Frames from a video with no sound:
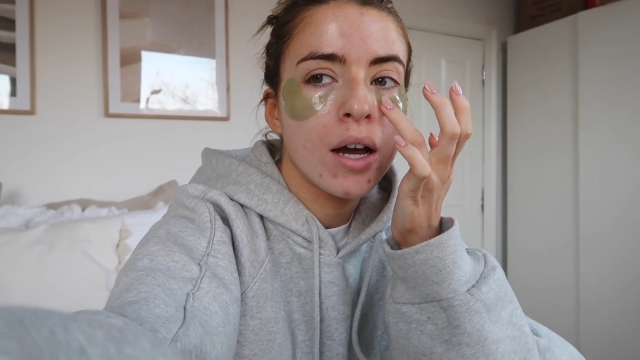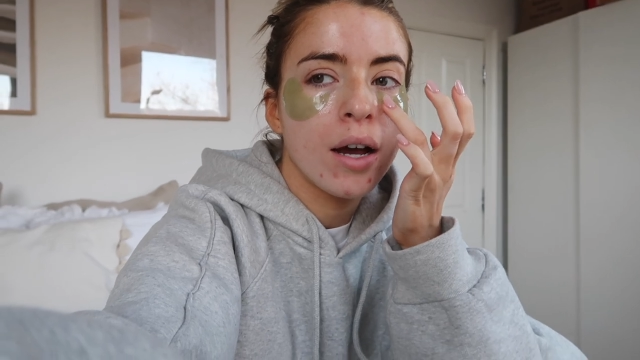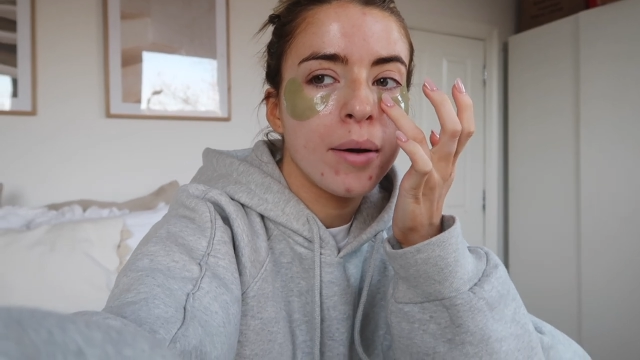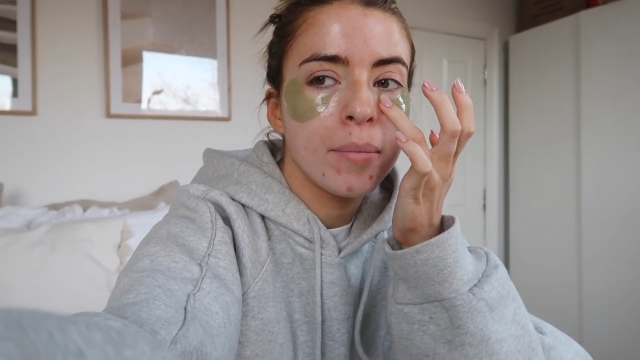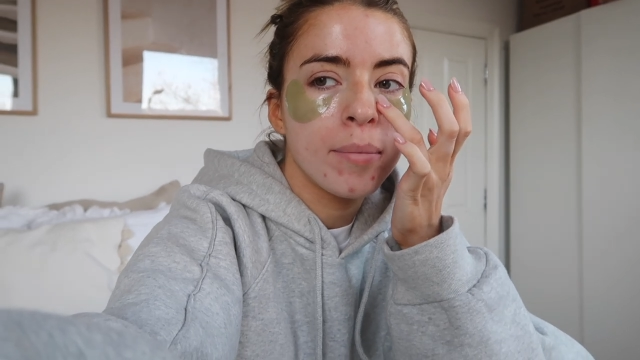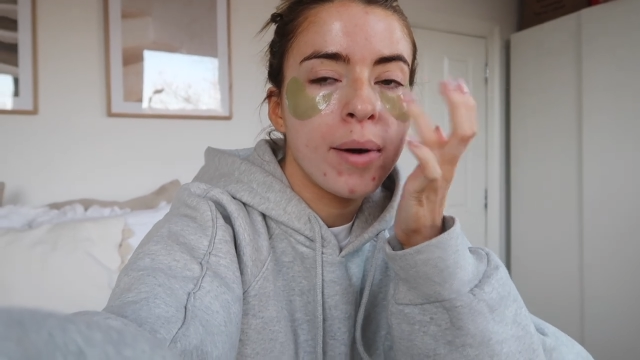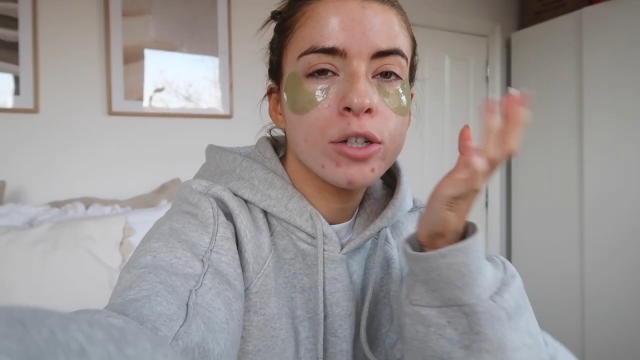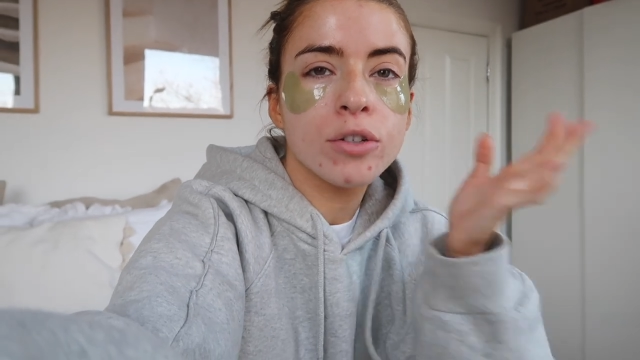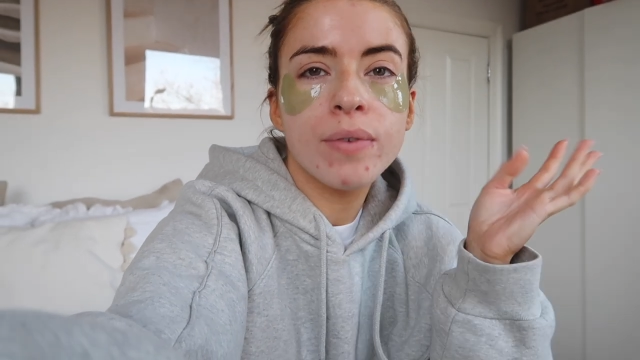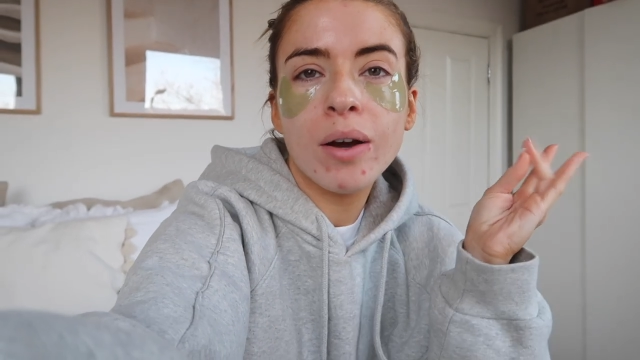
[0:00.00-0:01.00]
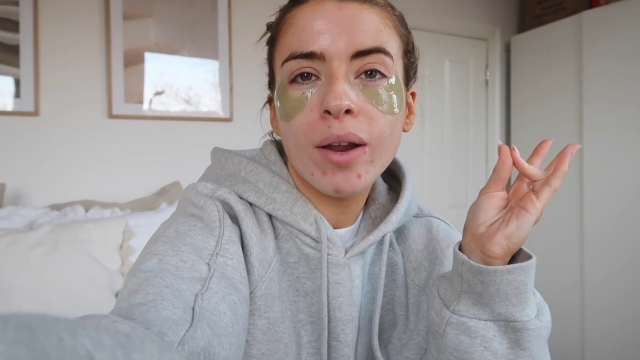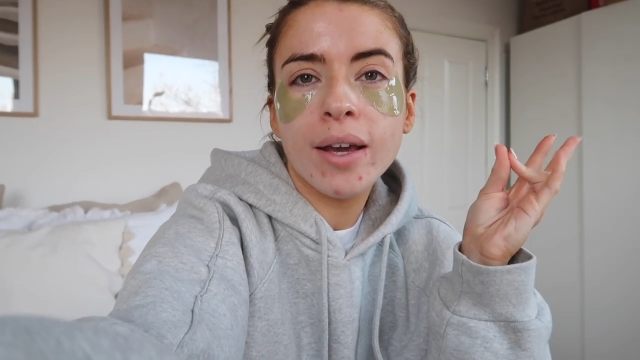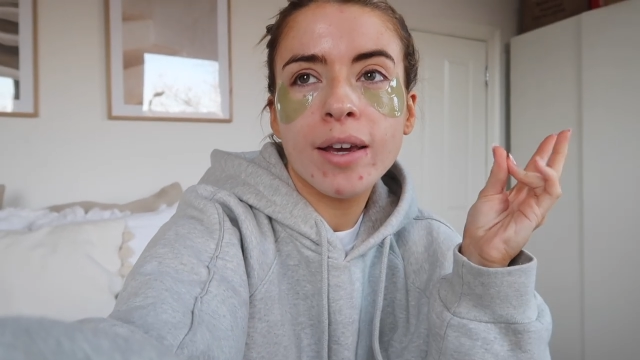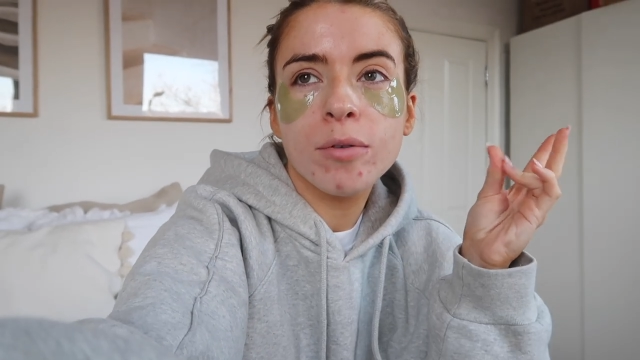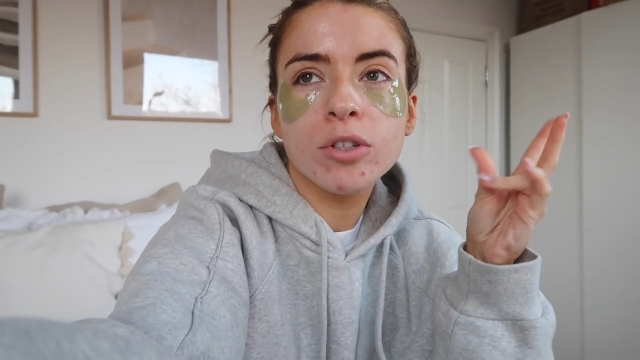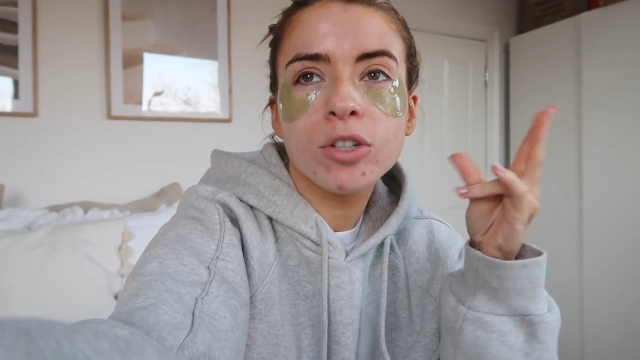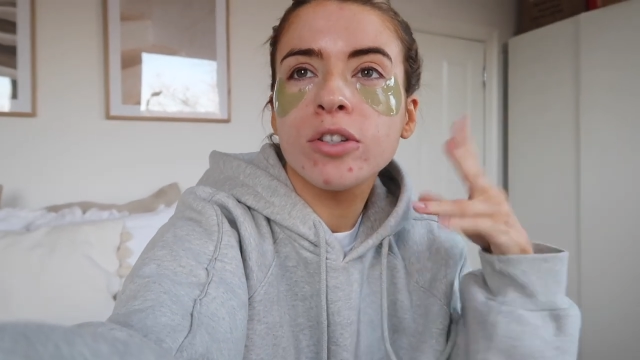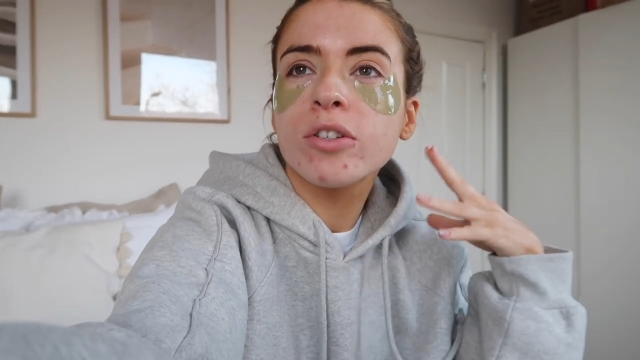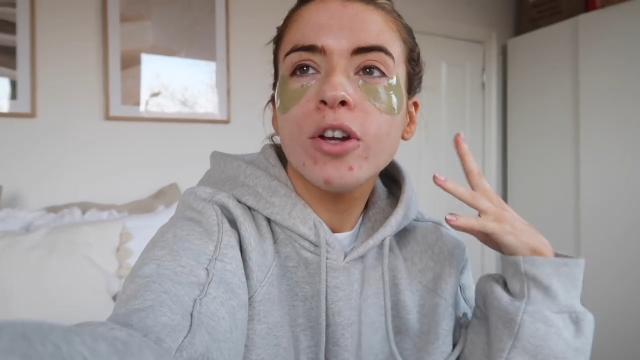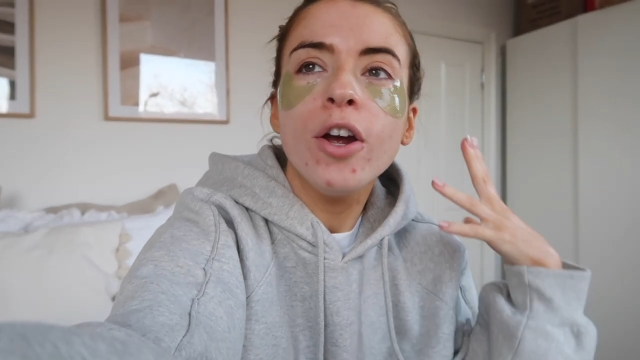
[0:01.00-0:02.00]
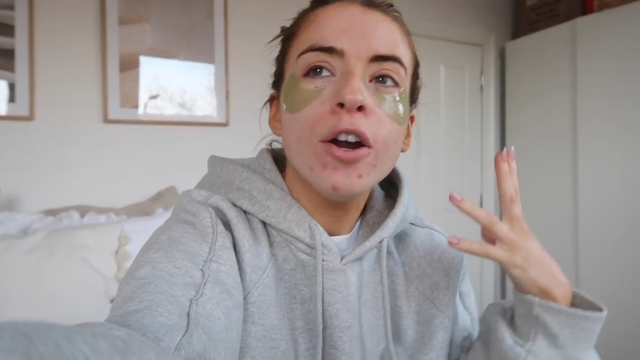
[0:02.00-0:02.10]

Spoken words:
I just felt like it was just